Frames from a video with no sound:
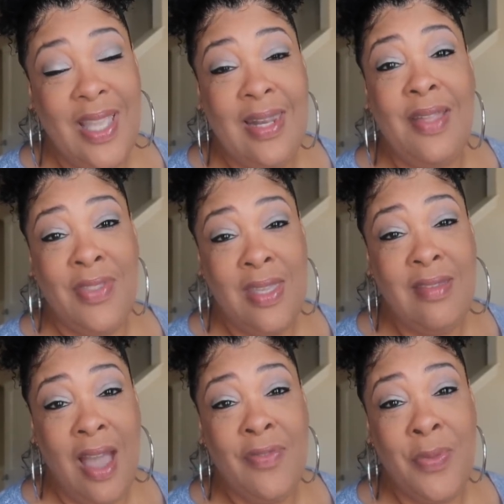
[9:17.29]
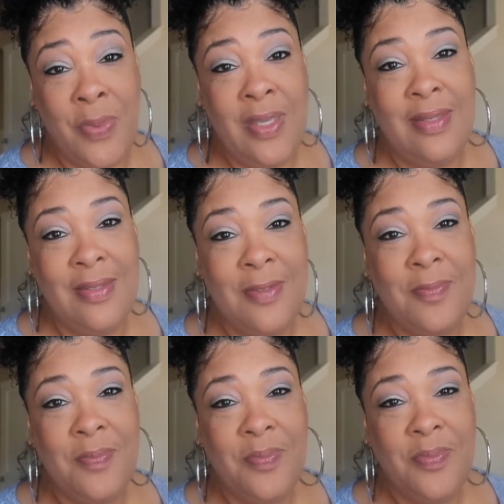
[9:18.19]
And I thank God for peace.
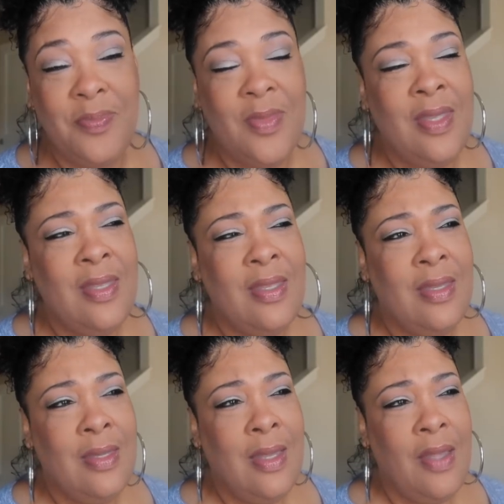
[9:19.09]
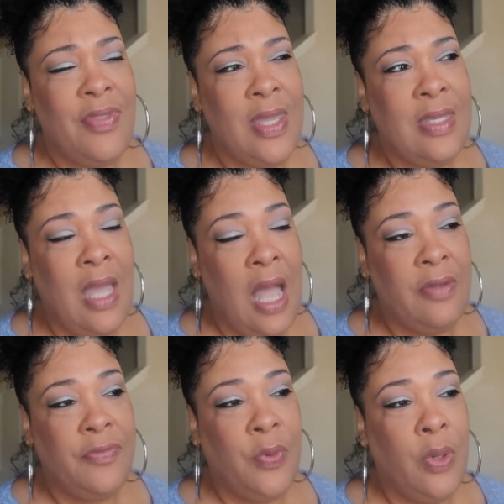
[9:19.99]
I thank
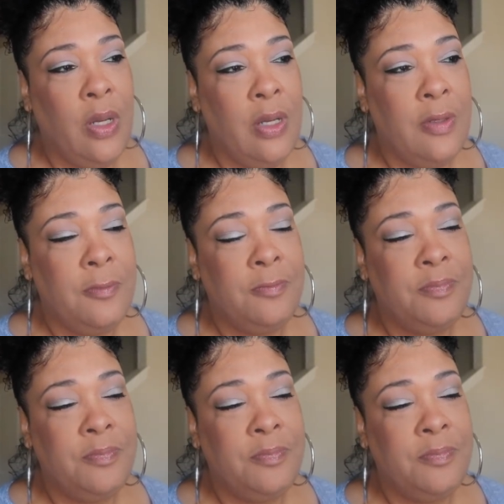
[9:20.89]
God for